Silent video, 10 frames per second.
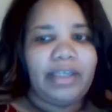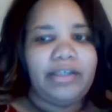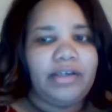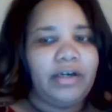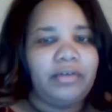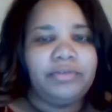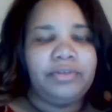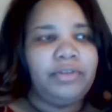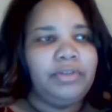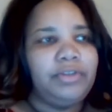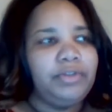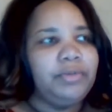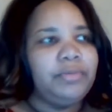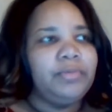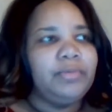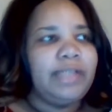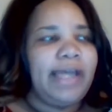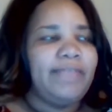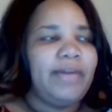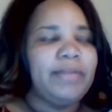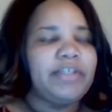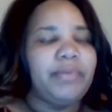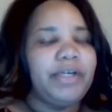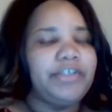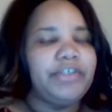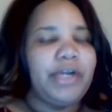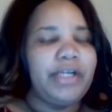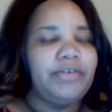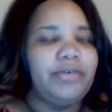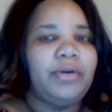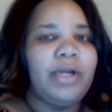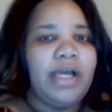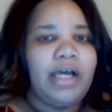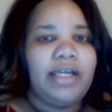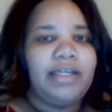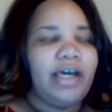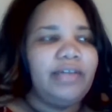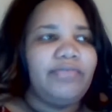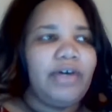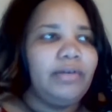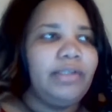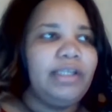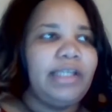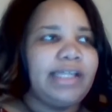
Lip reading: you know do have that much pressure trying to do a non-phone, then